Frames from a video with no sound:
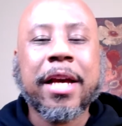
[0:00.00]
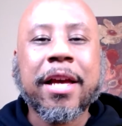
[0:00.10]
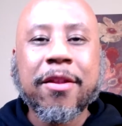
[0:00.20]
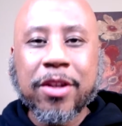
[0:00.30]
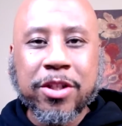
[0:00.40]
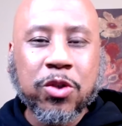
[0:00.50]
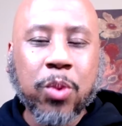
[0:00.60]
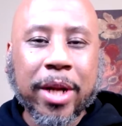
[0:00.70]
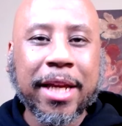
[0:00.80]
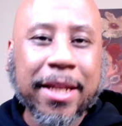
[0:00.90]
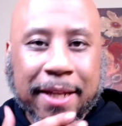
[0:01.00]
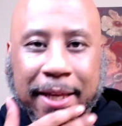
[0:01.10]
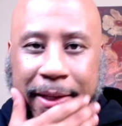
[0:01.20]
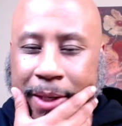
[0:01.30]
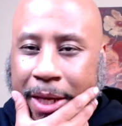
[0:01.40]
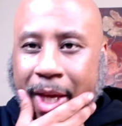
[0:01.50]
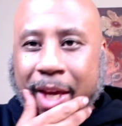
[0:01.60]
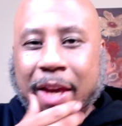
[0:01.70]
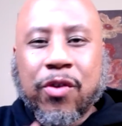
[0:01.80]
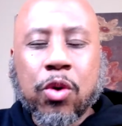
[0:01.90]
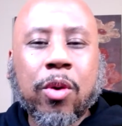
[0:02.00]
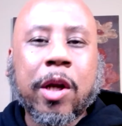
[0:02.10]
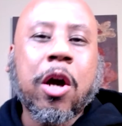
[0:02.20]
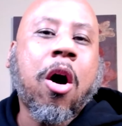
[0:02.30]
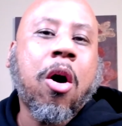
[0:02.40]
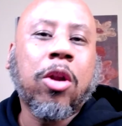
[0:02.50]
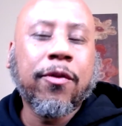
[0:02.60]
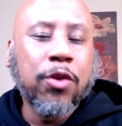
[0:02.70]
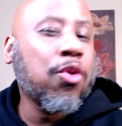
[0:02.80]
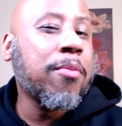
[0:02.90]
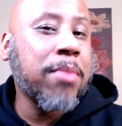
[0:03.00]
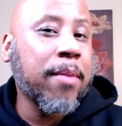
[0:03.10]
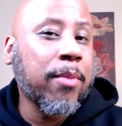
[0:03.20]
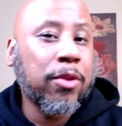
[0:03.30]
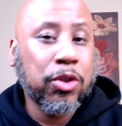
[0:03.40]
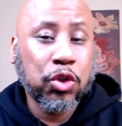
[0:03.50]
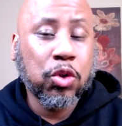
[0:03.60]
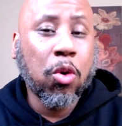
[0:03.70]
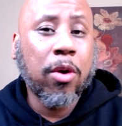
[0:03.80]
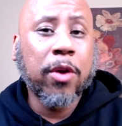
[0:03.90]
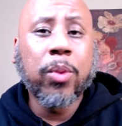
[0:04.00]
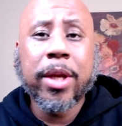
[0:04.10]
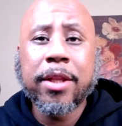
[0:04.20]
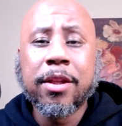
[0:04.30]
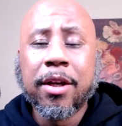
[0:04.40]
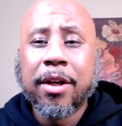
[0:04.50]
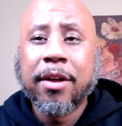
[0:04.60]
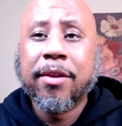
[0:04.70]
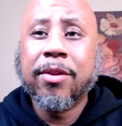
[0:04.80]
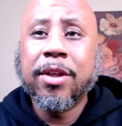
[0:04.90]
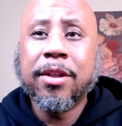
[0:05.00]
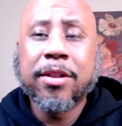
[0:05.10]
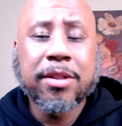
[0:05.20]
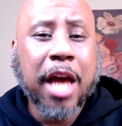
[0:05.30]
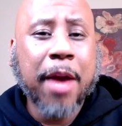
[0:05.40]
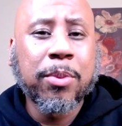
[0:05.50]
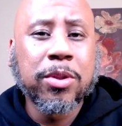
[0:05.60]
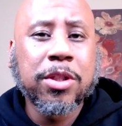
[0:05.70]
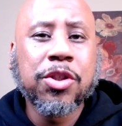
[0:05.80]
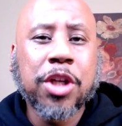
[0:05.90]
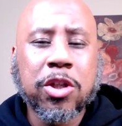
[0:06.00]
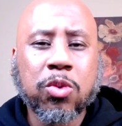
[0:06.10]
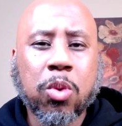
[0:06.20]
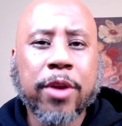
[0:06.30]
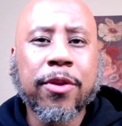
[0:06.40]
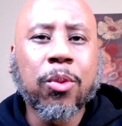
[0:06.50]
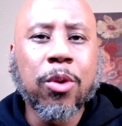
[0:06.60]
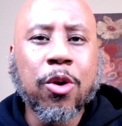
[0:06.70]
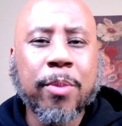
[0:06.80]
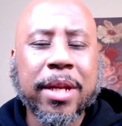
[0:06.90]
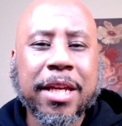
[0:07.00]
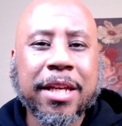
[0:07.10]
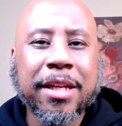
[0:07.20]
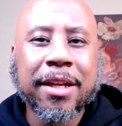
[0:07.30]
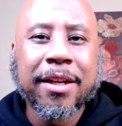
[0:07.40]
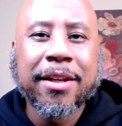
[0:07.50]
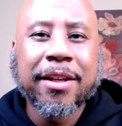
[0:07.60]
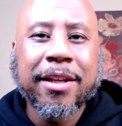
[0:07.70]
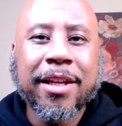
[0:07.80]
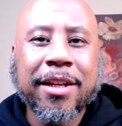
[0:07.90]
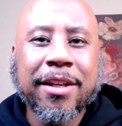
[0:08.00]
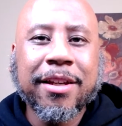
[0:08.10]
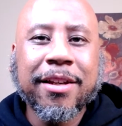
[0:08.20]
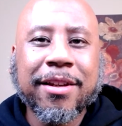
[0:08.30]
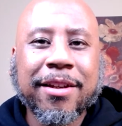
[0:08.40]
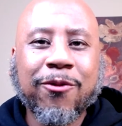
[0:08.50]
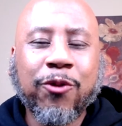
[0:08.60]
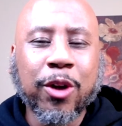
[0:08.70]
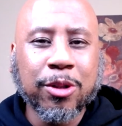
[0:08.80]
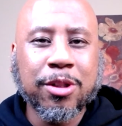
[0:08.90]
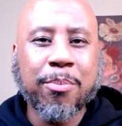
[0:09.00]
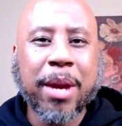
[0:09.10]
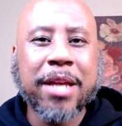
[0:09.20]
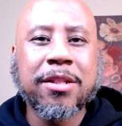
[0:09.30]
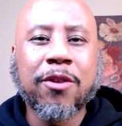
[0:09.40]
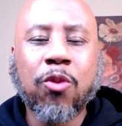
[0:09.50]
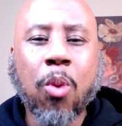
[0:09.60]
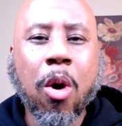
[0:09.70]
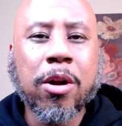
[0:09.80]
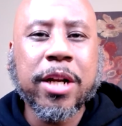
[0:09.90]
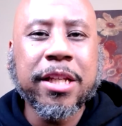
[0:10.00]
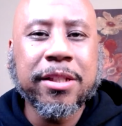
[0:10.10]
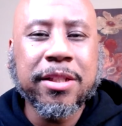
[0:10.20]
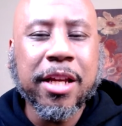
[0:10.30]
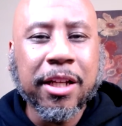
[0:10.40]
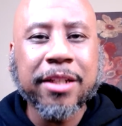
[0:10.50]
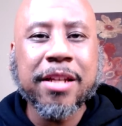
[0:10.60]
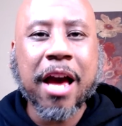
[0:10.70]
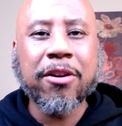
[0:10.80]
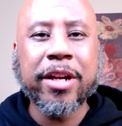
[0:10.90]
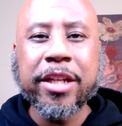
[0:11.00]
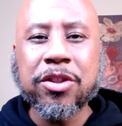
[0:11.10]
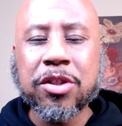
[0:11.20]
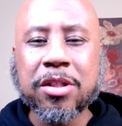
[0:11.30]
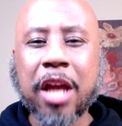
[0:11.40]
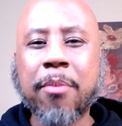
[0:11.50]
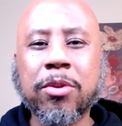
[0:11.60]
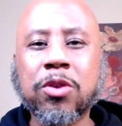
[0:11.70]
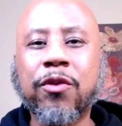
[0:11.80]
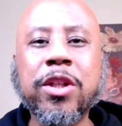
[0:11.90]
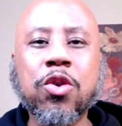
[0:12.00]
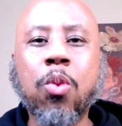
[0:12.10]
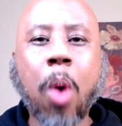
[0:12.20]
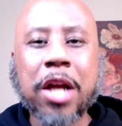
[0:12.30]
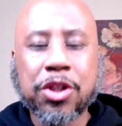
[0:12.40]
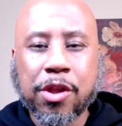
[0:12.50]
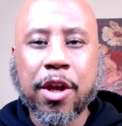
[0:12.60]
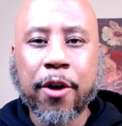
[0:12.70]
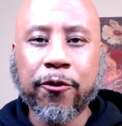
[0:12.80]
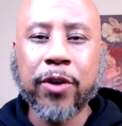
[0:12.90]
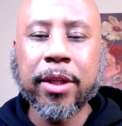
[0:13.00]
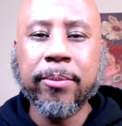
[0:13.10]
This is what he did. If you remember the story when the disciples and Jesus were in the room and he fills the basin of water and he's kneeling down at each disciple's feet to wash their feet.